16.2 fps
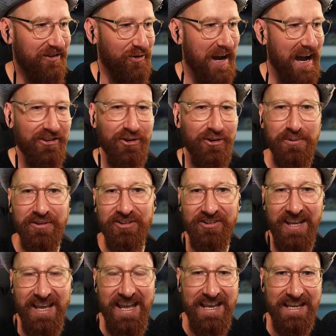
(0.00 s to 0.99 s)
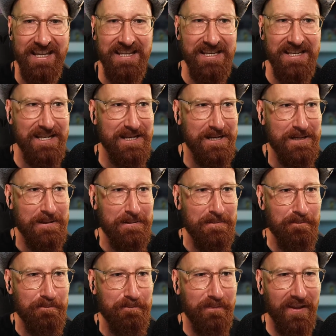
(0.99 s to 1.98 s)
So as I was saying,
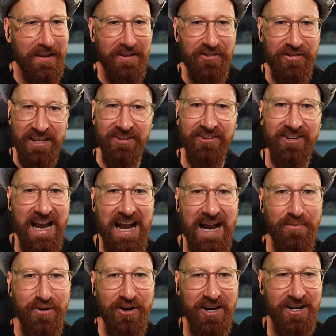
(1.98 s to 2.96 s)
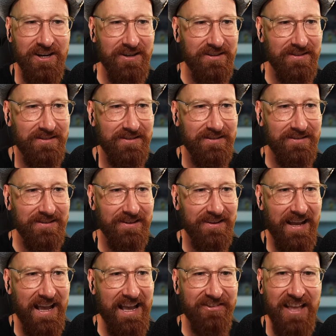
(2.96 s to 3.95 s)
this camera
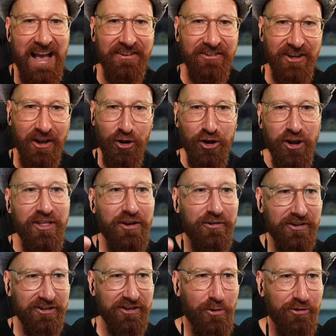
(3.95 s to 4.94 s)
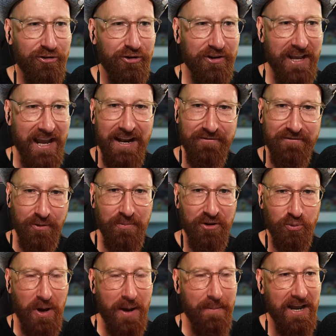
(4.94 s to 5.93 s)
is actually... Look at the results you're getting from
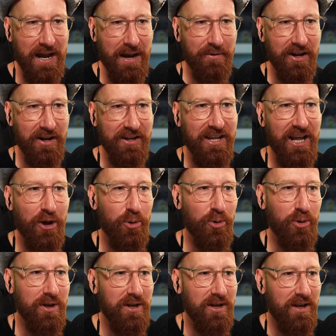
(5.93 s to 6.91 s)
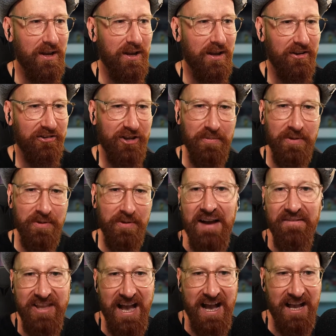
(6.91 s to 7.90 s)
this web camera. Now, some
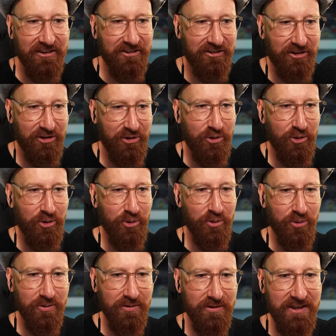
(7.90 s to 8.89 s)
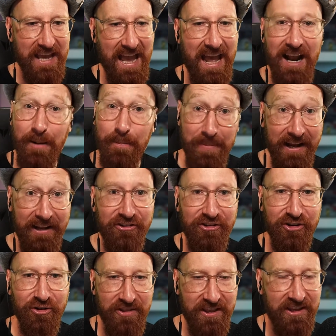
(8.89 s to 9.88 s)
caveats to get a
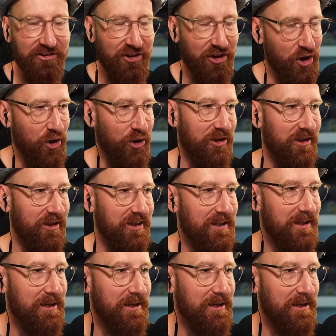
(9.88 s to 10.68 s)
picture this good.